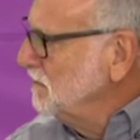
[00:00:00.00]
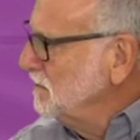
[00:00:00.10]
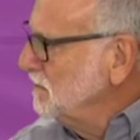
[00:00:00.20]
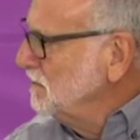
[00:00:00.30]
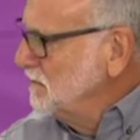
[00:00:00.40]

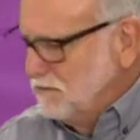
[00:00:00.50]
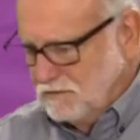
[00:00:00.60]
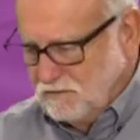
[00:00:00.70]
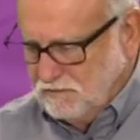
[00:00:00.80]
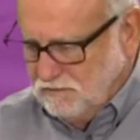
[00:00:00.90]

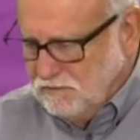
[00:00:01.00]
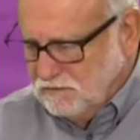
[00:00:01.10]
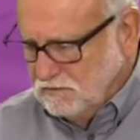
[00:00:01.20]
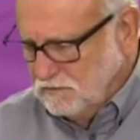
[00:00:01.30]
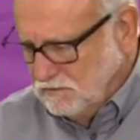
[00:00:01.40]

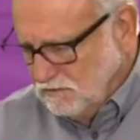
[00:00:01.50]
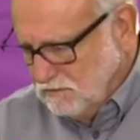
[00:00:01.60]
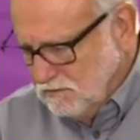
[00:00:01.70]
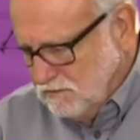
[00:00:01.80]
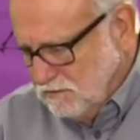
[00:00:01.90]

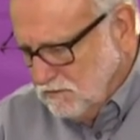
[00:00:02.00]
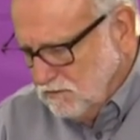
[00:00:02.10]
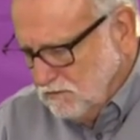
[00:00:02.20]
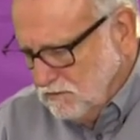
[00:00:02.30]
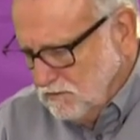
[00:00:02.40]

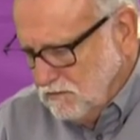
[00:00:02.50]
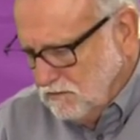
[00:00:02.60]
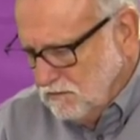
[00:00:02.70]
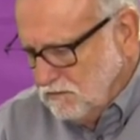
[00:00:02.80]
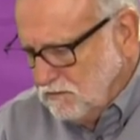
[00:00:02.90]

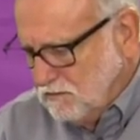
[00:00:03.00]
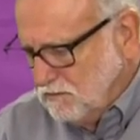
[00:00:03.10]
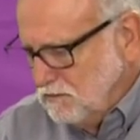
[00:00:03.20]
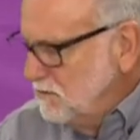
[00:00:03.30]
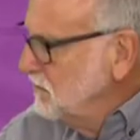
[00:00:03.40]

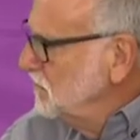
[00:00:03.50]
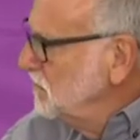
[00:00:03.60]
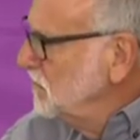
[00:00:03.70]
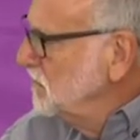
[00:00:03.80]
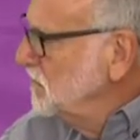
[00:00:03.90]

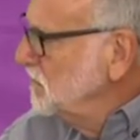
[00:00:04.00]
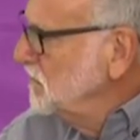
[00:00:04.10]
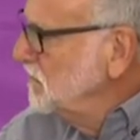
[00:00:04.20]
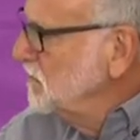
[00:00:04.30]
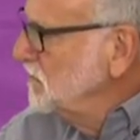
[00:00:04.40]

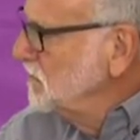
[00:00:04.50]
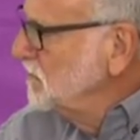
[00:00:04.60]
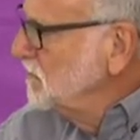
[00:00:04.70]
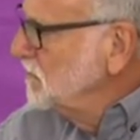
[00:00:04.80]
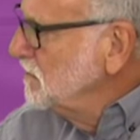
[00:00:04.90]

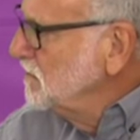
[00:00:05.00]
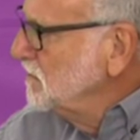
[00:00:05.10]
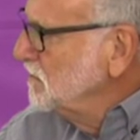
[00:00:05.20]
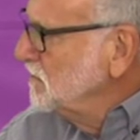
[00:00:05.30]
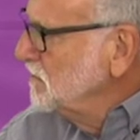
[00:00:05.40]

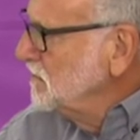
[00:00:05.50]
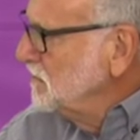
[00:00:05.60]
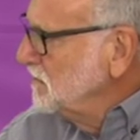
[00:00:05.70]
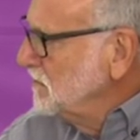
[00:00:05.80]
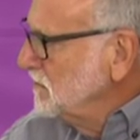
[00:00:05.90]

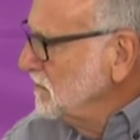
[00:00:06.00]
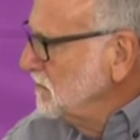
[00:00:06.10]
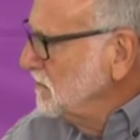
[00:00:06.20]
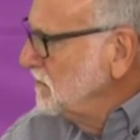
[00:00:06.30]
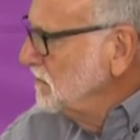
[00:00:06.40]

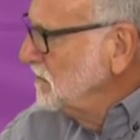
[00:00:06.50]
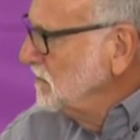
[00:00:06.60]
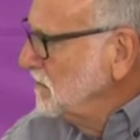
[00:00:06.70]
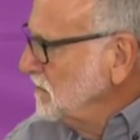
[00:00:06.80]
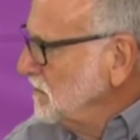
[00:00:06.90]

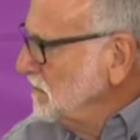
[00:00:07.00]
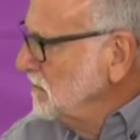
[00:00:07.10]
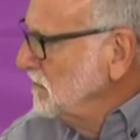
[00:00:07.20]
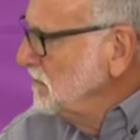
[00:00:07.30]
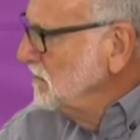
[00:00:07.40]

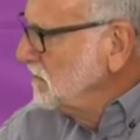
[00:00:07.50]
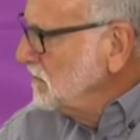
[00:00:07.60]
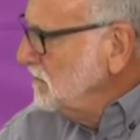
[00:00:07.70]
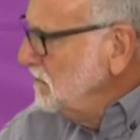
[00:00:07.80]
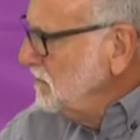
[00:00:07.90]
[no speech]